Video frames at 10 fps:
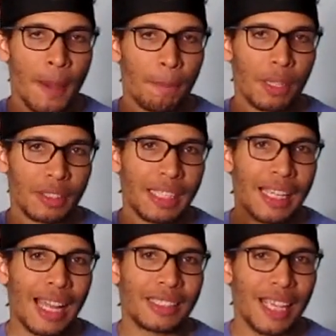But they
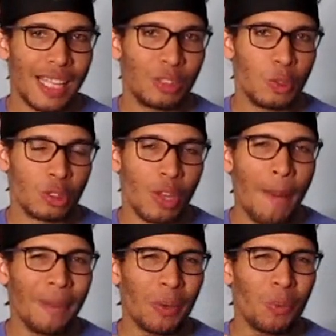got tattoos. So
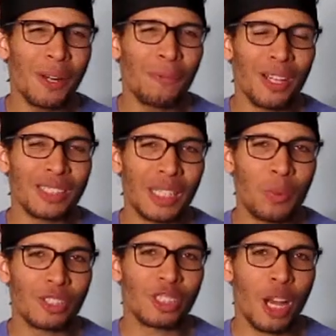I'm like, where the fuck is that
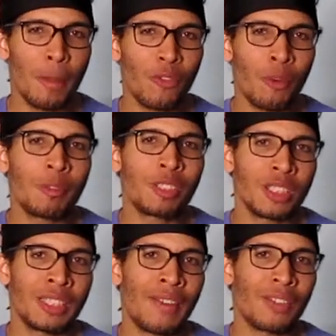question coming from? It's
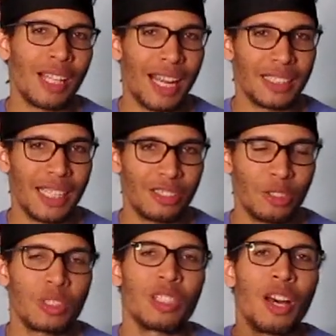because they have a lot of
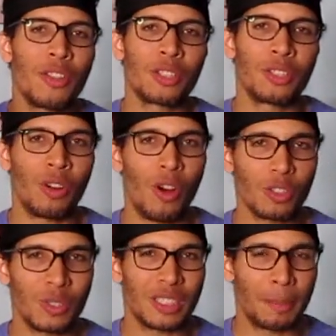tattoos and the other girl
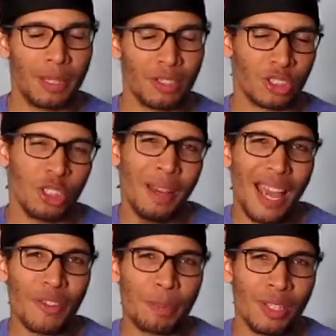also has a piercing. She might
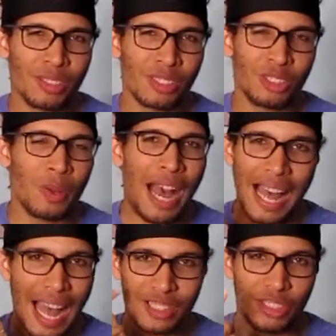have a piercing too,
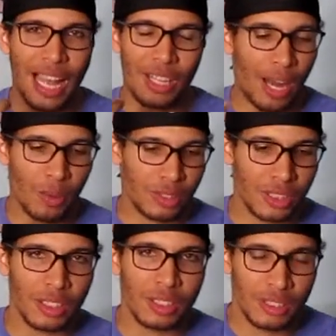I don't
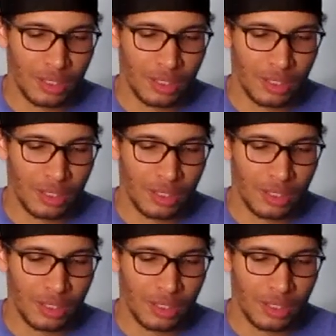see it.